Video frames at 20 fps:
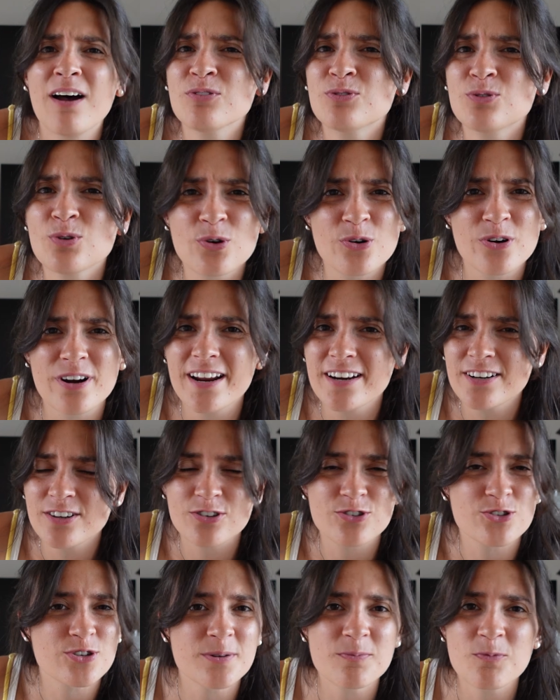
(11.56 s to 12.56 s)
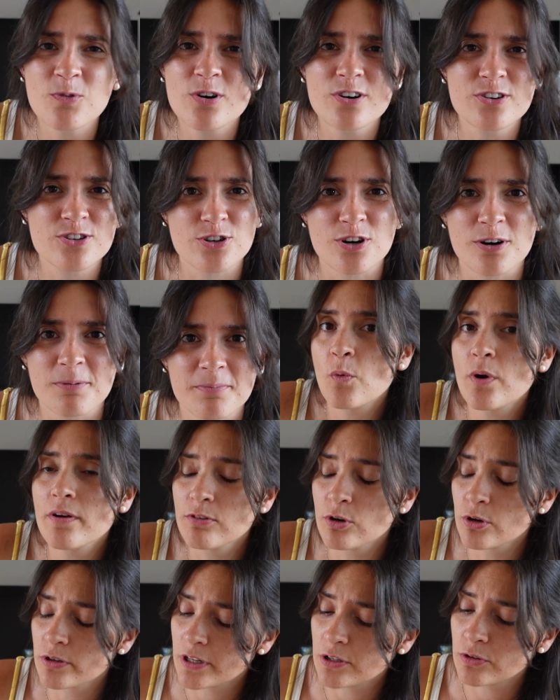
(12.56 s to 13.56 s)
to create your dream wardrobe. We've
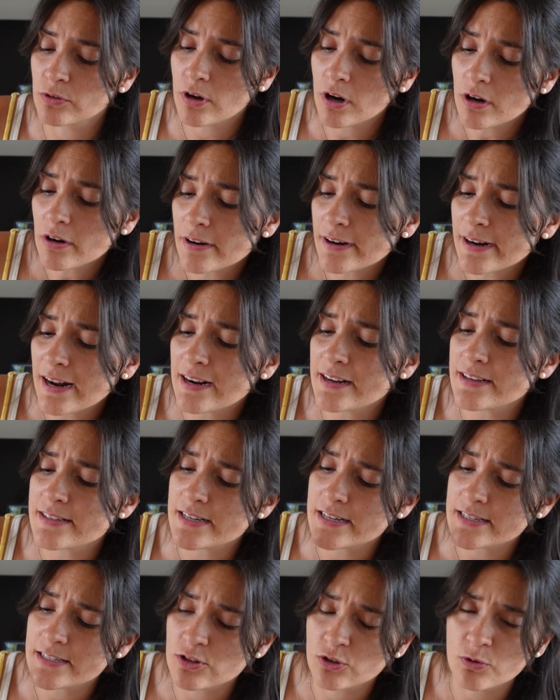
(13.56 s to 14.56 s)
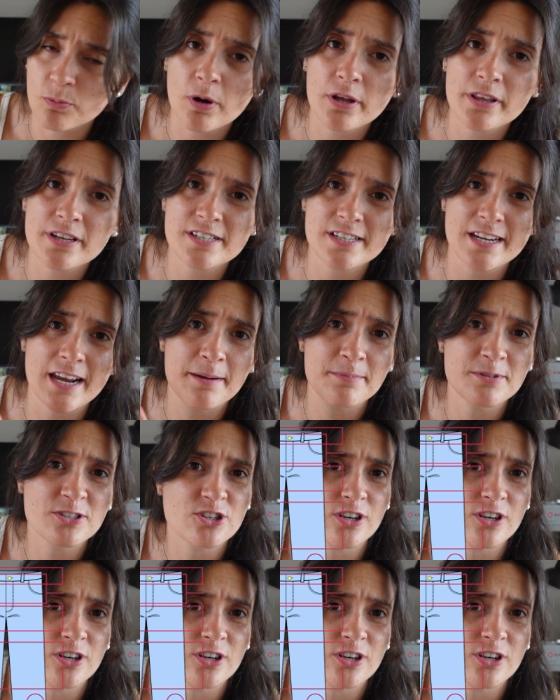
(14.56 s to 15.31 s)
looked into color analysis, into body shapes,